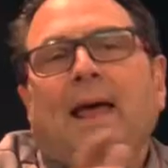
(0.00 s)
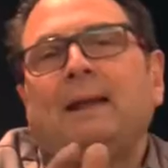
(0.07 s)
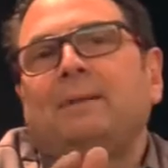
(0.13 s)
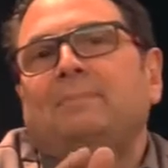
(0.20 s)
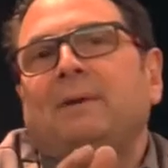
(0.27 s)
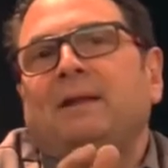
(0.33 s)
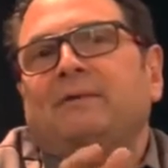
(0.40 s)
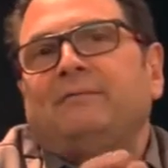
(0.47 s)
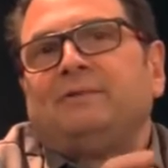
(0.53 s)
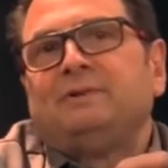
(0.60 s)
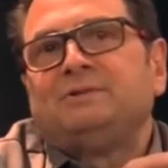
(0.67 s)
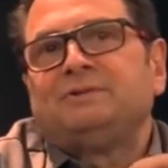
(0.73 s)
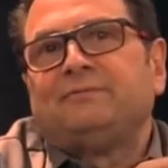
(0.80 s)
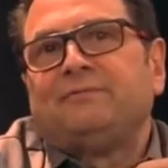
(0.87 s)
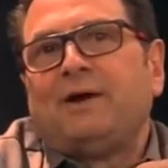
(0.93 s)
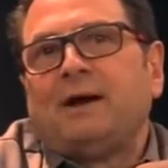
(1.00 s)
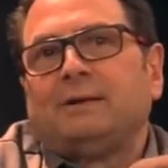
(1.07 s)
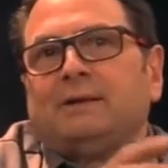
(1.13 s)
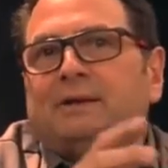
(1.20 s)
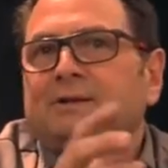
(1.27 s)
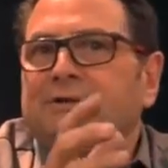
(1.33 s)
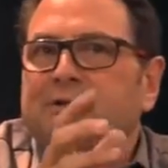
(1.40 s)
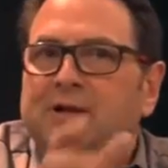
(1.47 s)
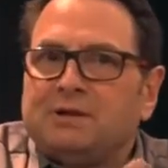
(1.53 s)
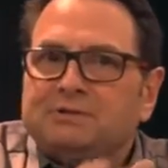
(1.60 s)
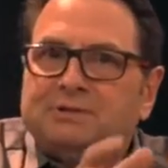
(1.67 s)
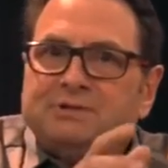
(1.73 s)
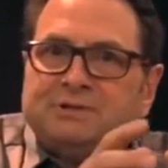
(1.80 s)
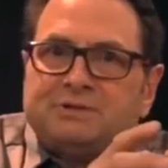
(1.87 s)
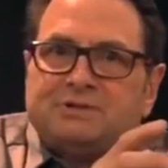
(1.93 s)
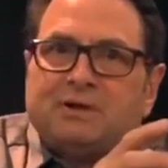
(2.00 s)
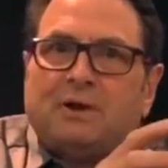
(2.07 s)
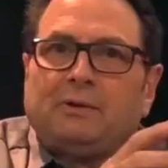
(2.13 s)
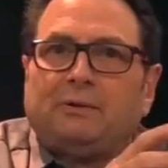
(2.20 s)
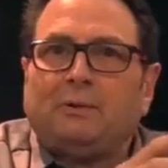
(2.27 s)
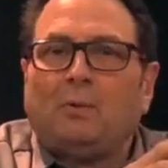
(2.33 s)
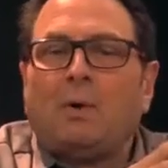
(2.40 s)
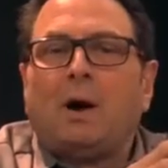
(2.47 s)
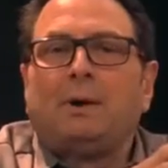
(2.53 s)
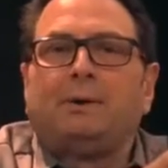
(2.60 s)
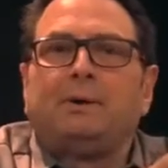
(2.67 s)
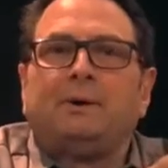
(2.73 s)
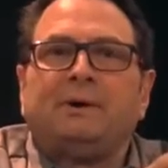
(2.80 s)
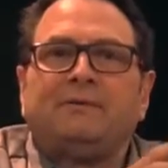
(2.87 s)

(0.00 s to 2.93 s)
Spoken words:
added benefit is the fact that it doesn't discolor water.